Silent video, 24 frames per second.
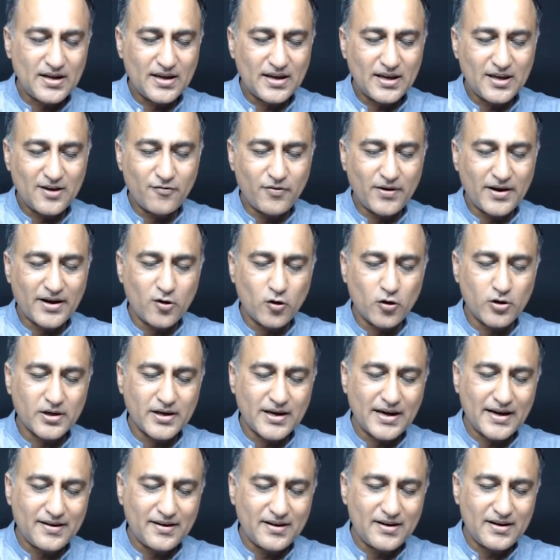If I
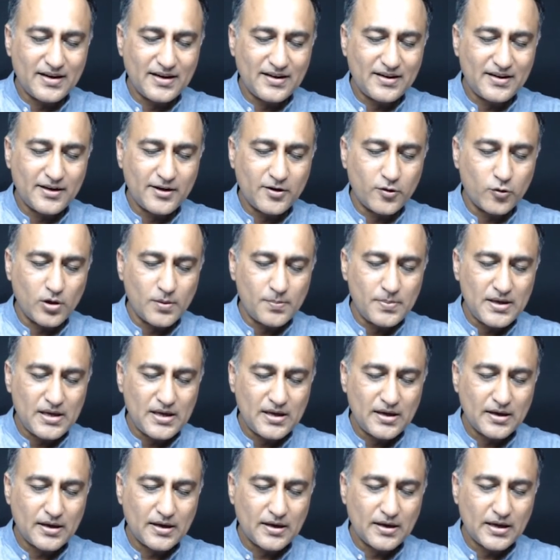concatenate, it will
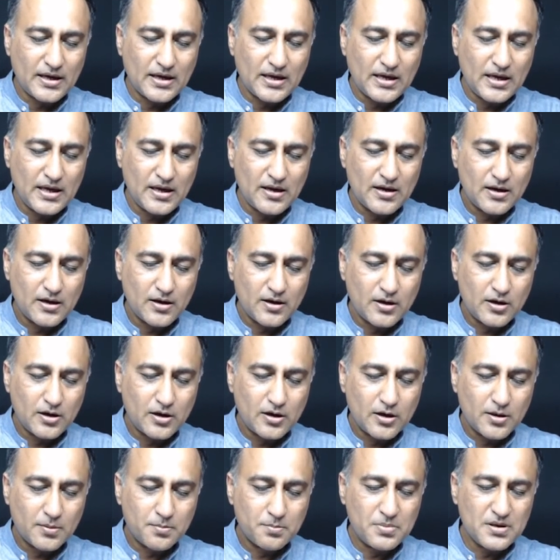be A,
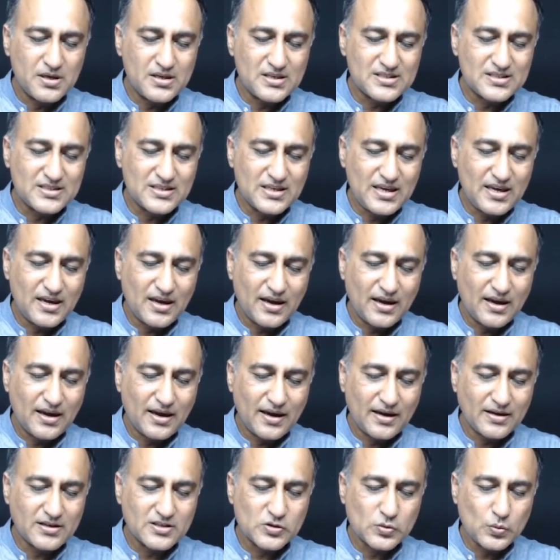B, C,
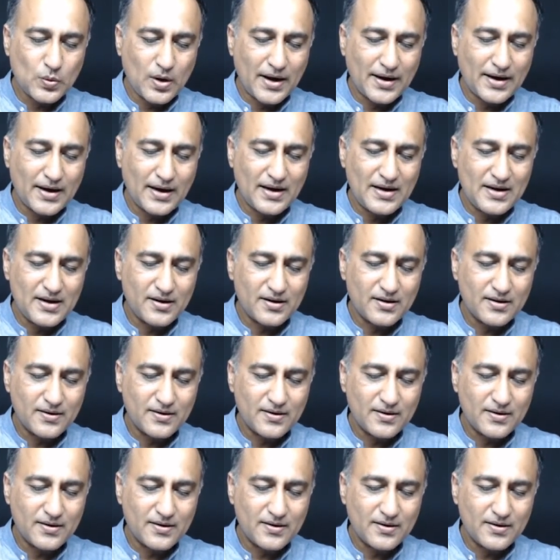X, Y and